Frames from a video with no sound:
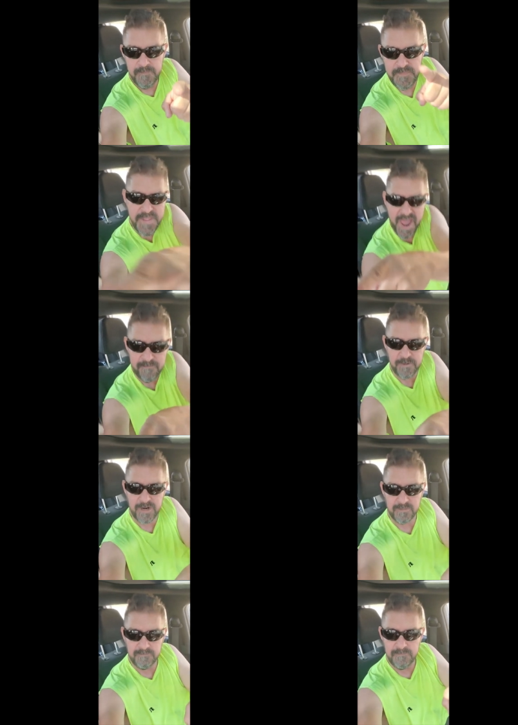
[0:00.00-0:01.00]

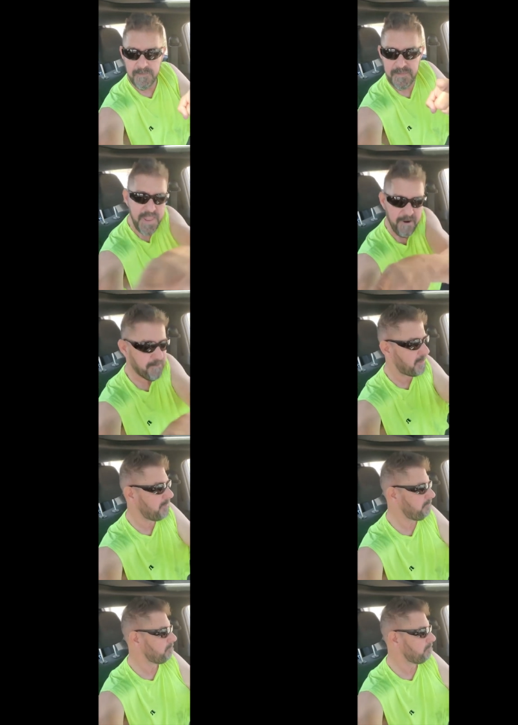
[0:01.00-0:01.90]
Never, never.